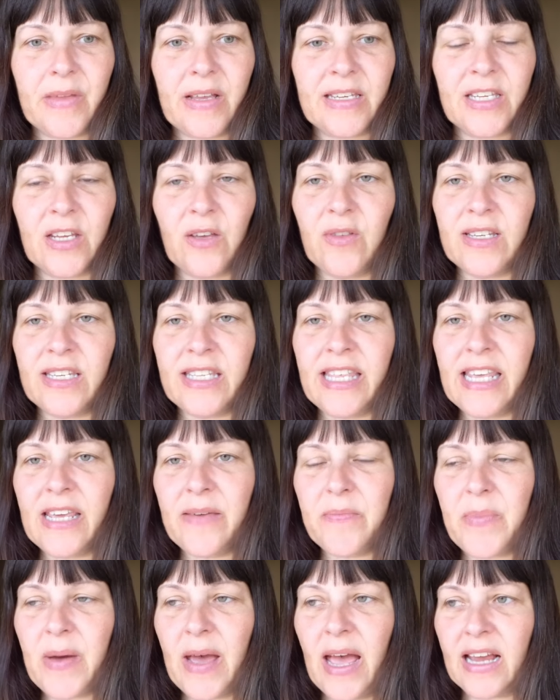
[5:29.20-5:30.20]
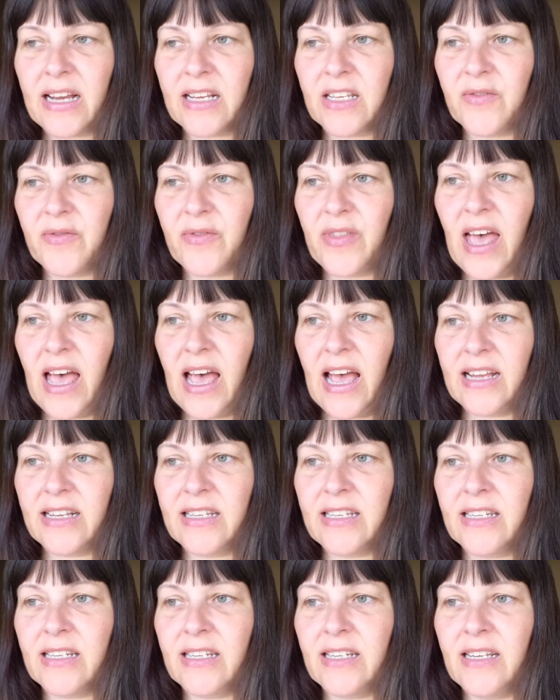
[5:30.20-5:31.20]
So there's the impact of
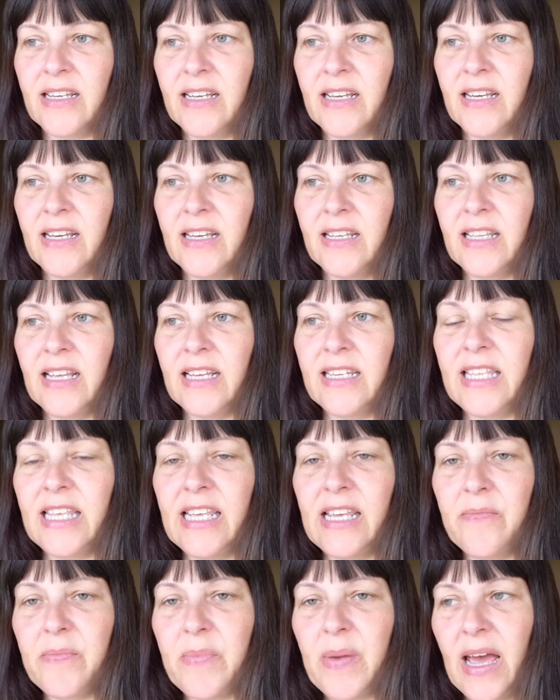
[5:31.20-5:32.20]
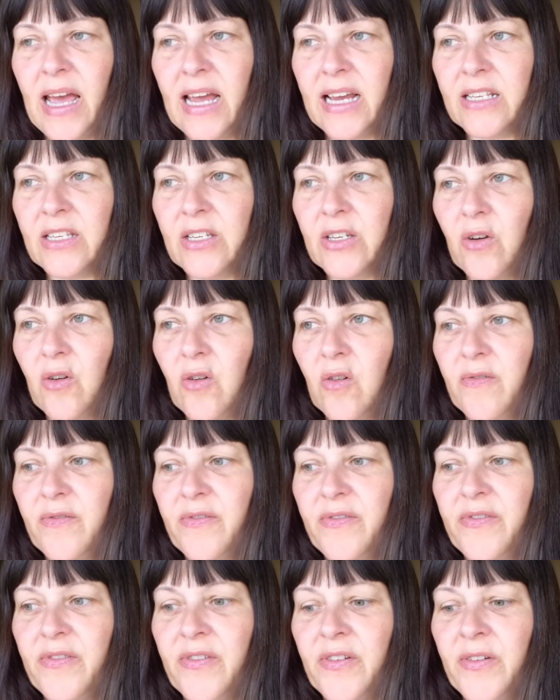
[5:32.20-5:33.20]
that. There's the impact of,